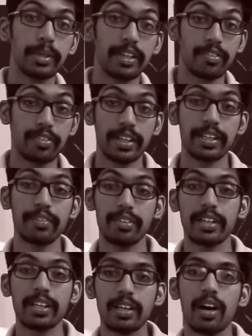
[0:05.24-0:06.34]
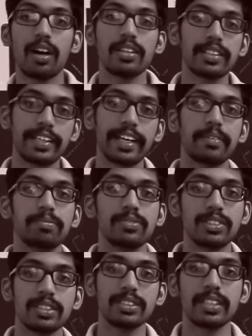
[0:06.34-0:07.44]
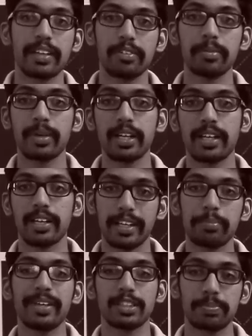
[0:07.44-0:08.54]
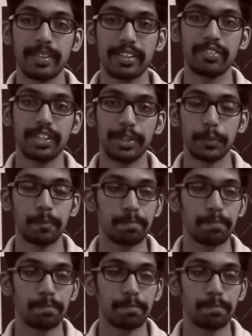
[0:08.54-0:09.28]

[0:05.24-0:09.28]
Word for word: been a very, very long time since I ever made a Let Me Explain video.